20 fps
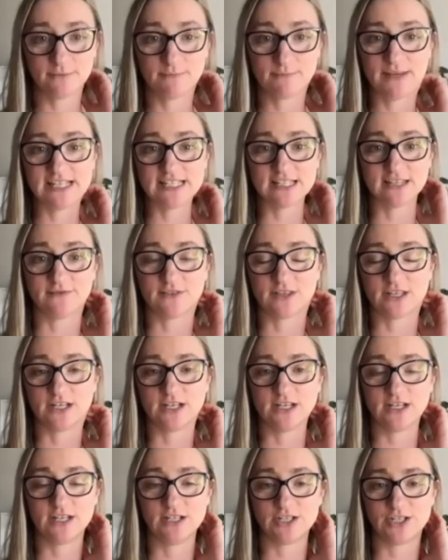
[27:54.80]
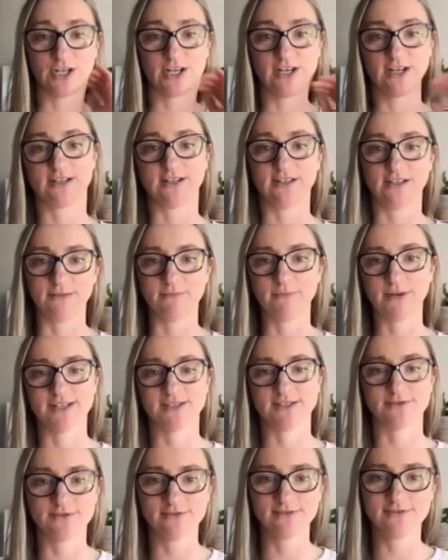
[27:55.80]
piece of the jargon
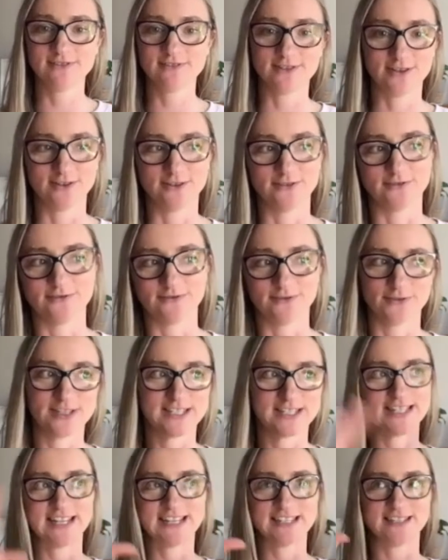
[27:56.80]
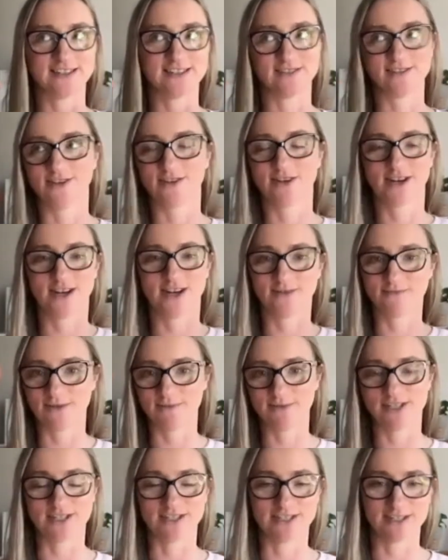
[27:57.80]
puzzle of all this net zero, carbon
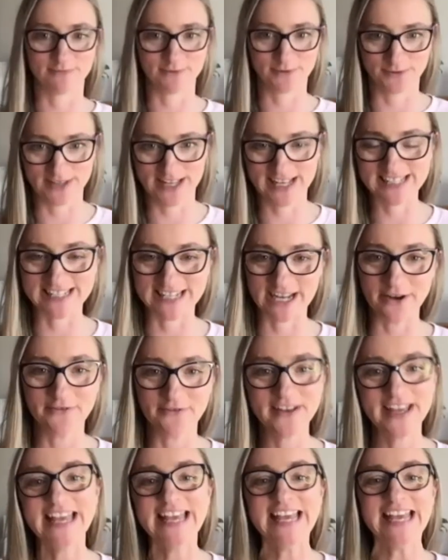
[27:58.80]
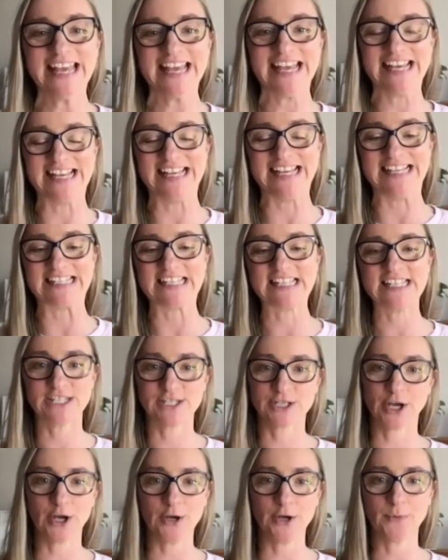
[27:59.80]
emissions, all that stuff, is
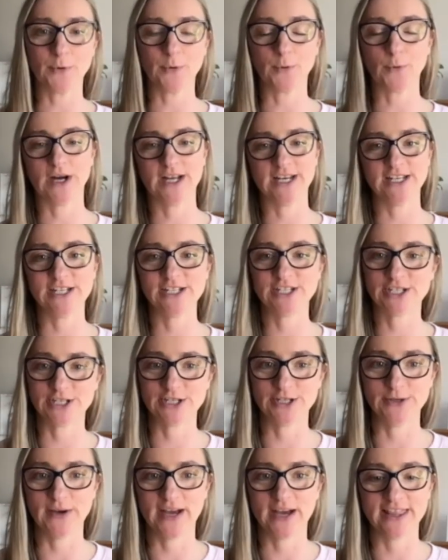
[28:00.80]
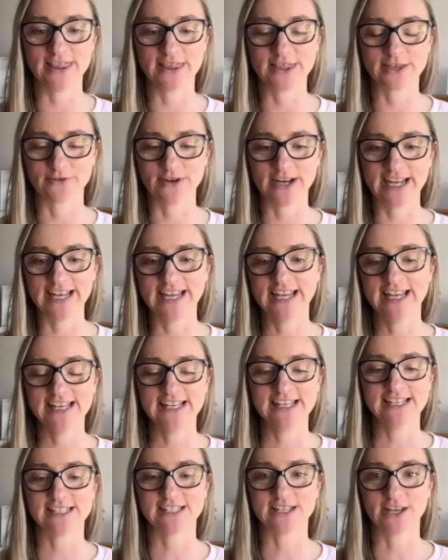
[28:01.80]
scope 1, 2, and 3.
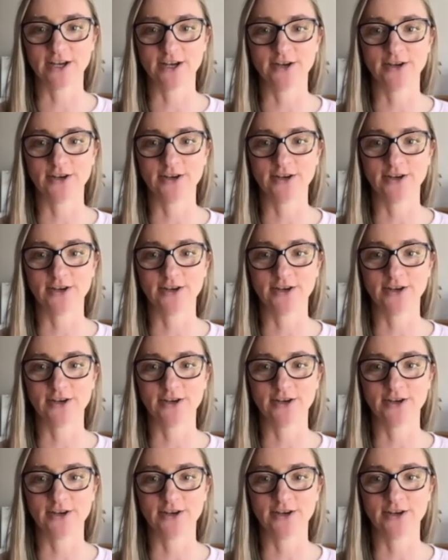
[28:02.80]
So